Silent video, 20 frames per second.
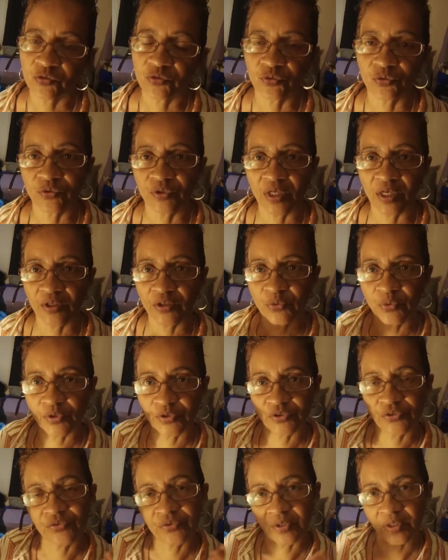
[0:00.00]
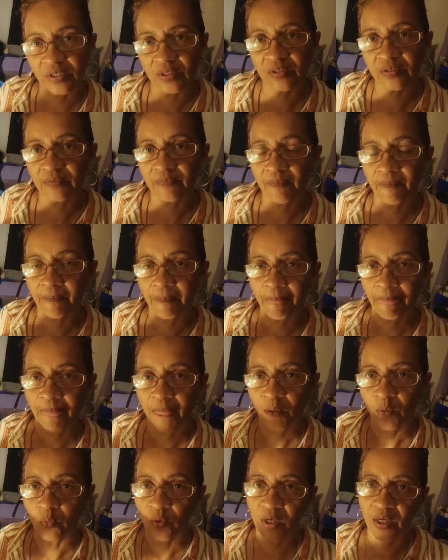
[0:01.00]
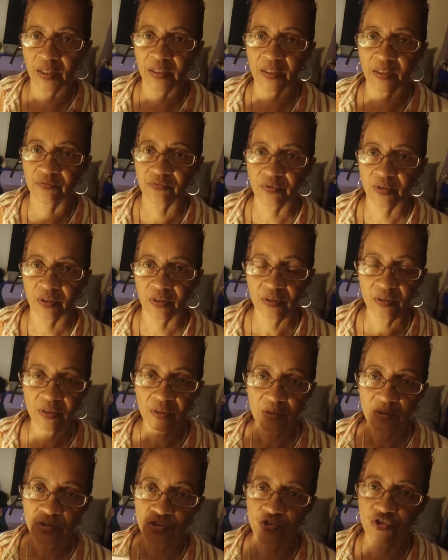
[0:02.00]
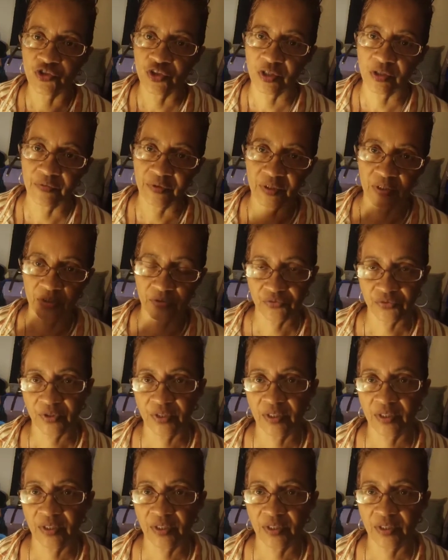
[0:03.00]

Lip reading: So now you understand why I say sharing is